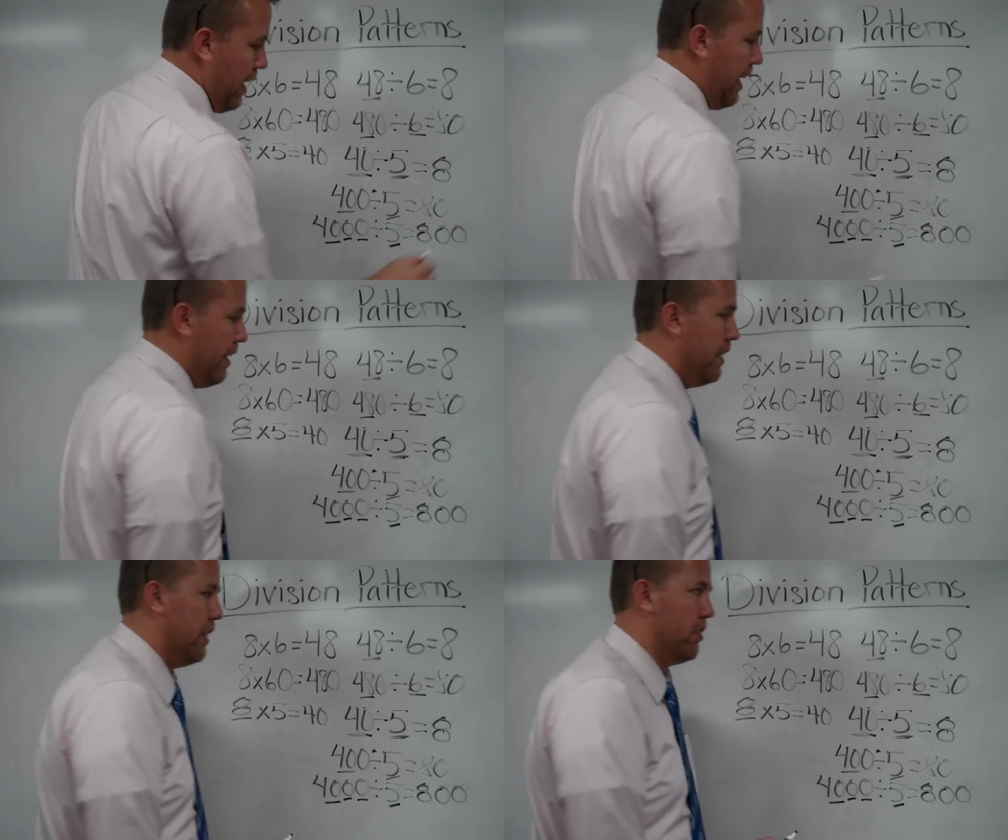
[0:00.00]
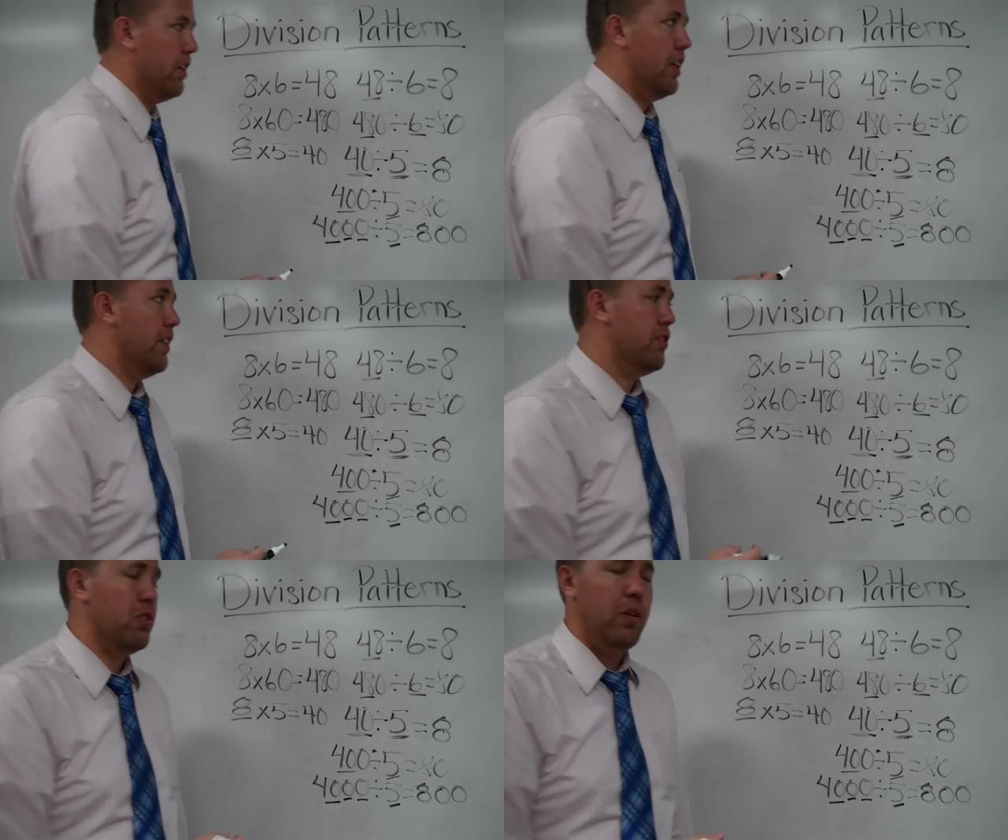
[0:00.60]
800
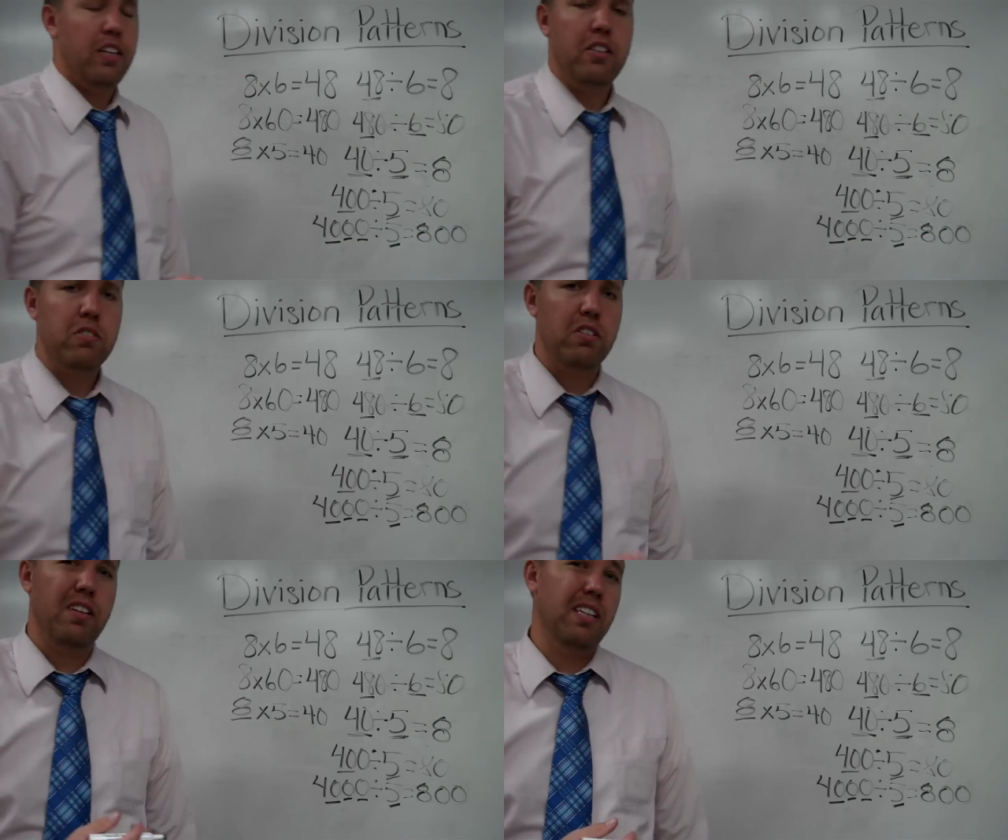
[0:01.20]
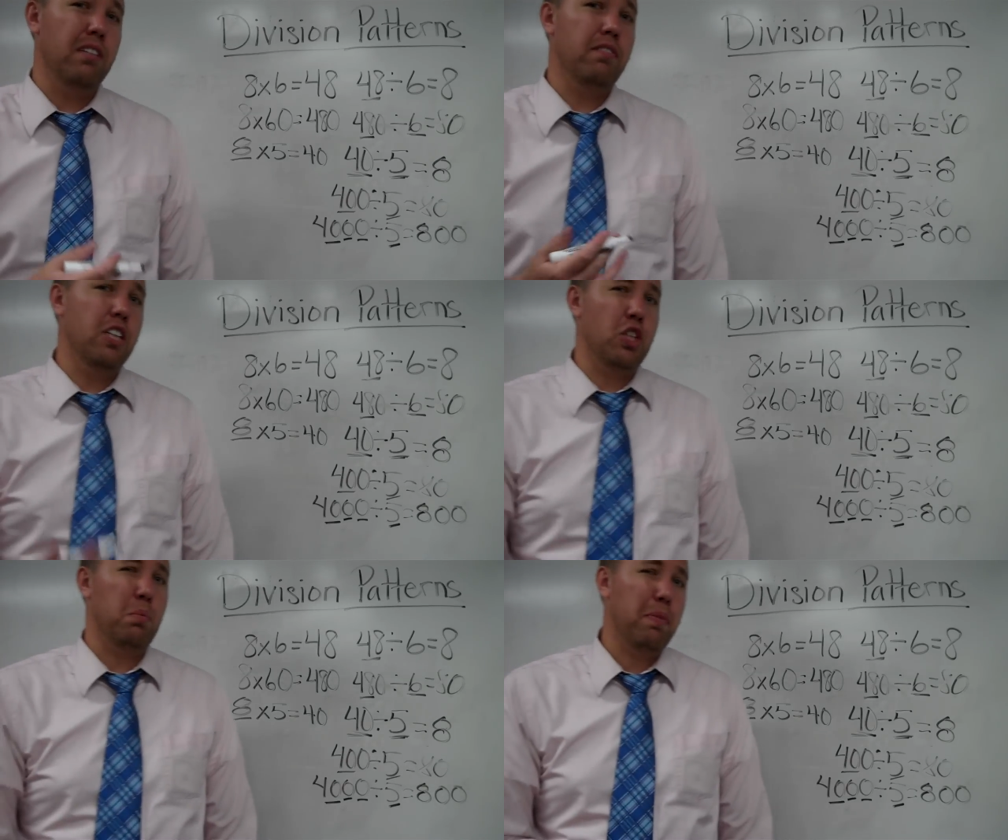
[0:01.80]
and so on. Those are the
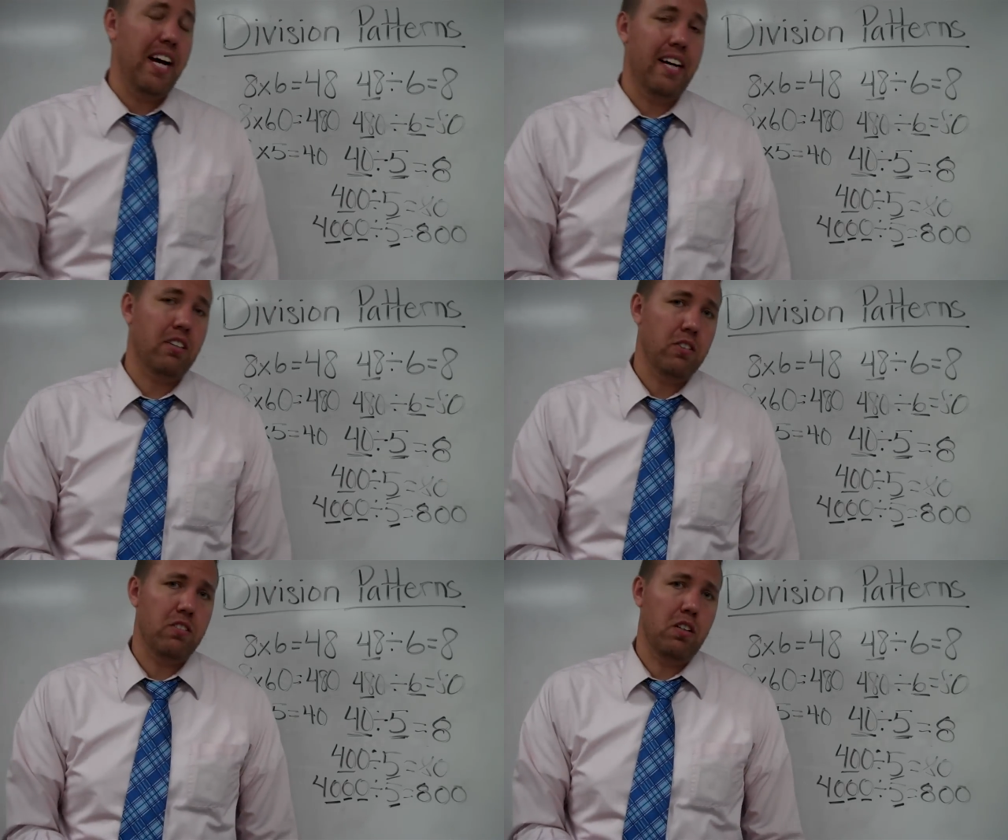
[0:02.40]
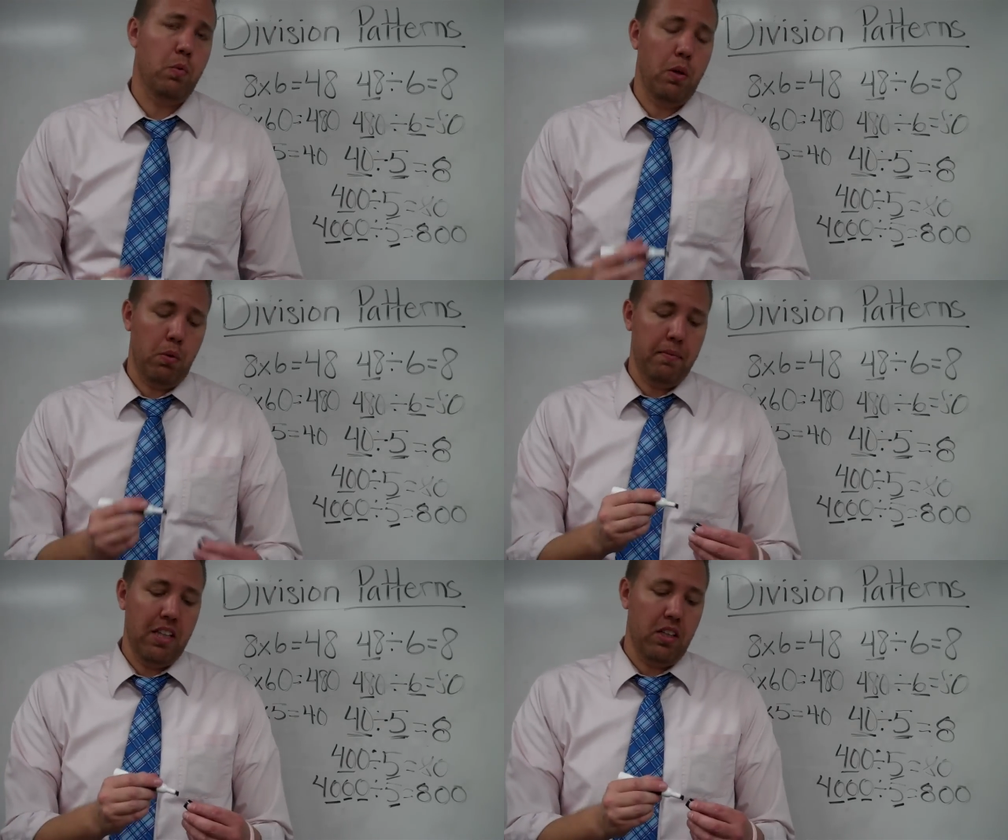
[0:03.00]
division patterns that we
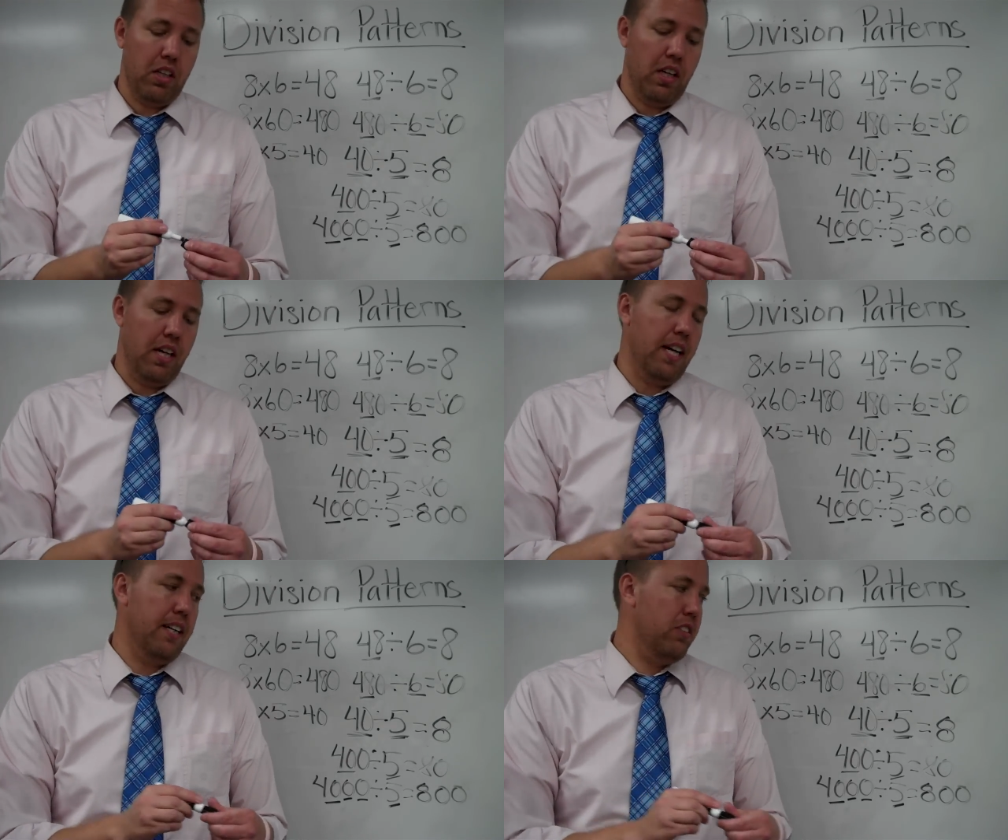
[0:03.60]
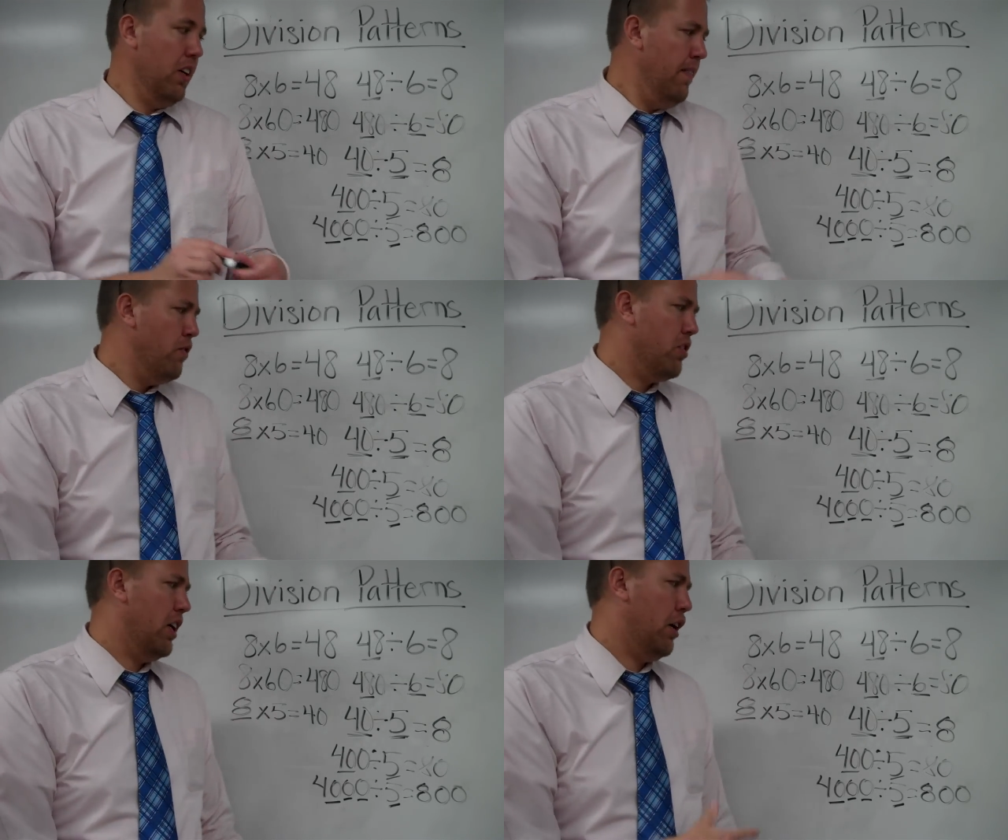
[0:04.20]
will be looking at
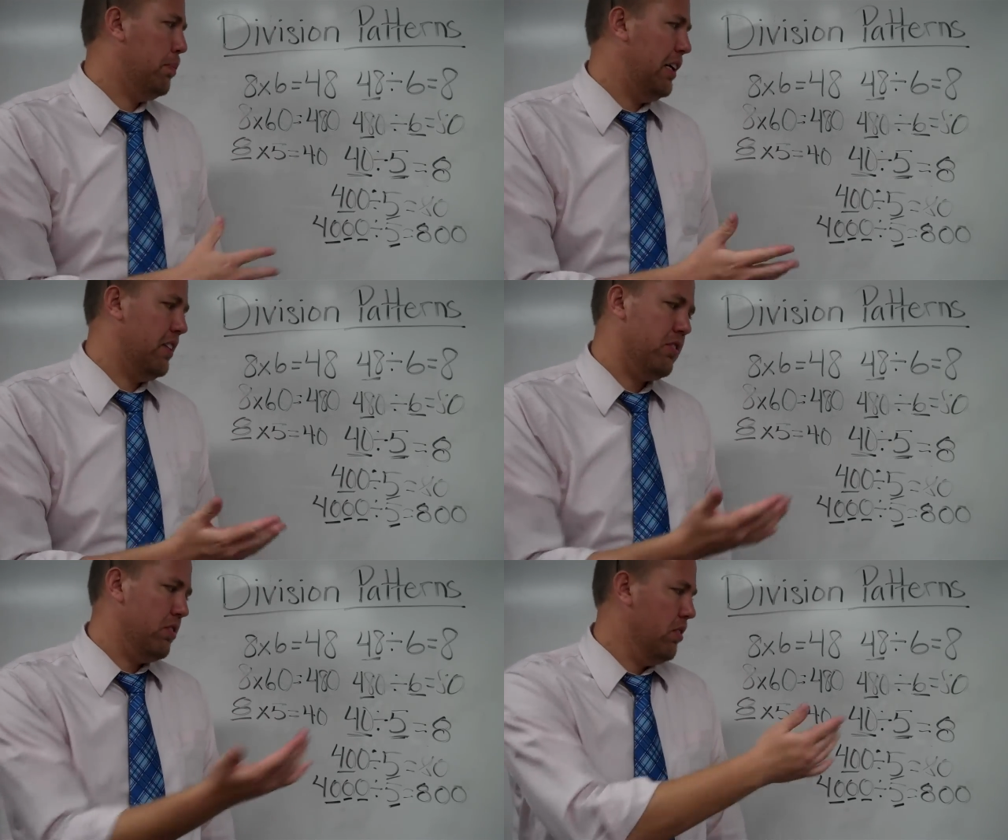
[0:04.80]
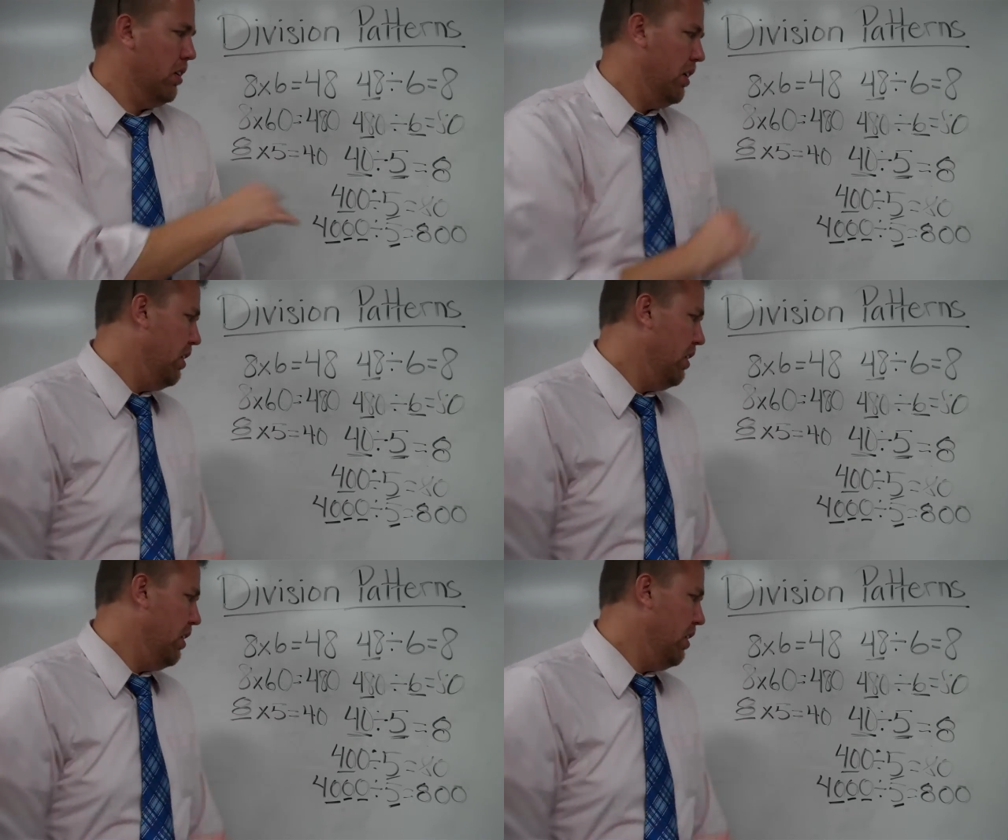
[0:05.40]
to help us